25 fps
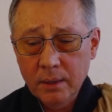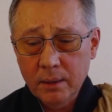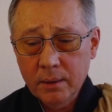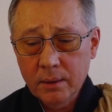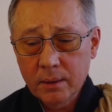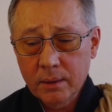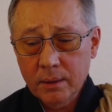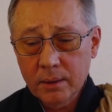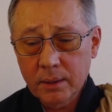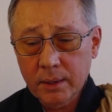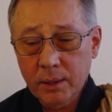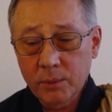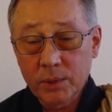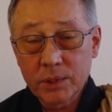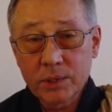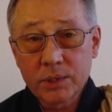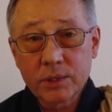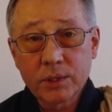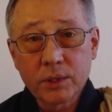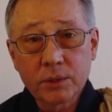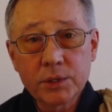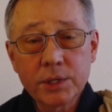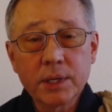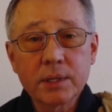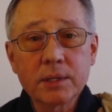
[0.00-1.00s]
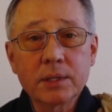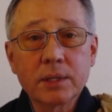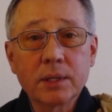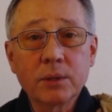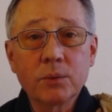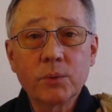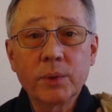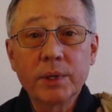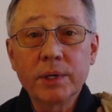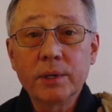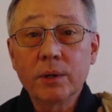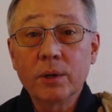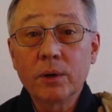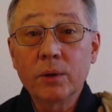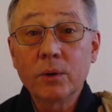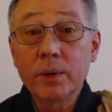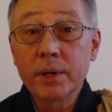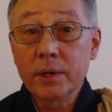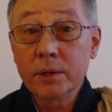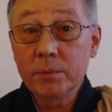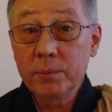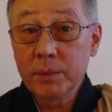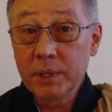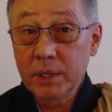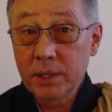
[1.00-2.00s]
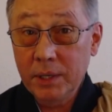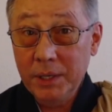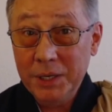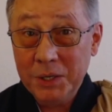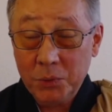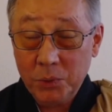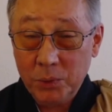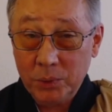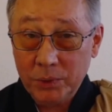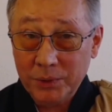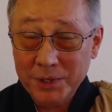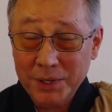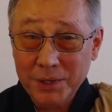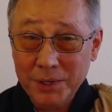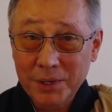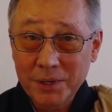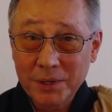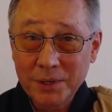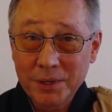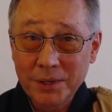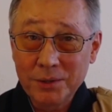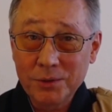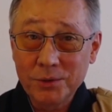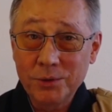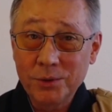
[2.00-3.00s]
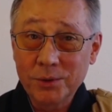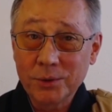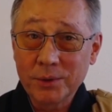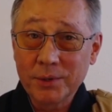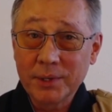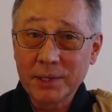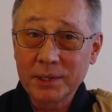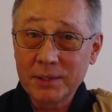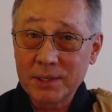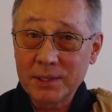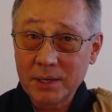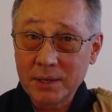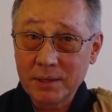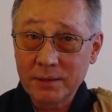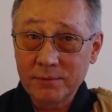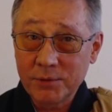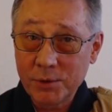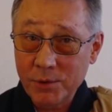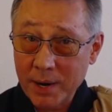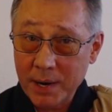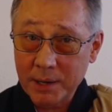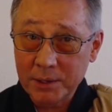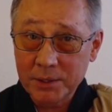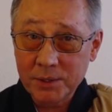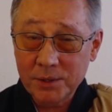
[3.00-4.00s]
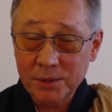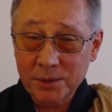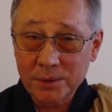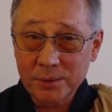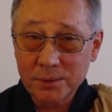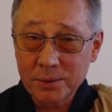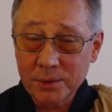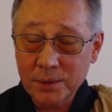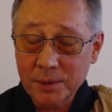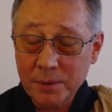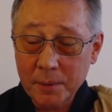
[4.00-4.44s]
And I would suggest that we owe him an equally enduring debt of gratitude.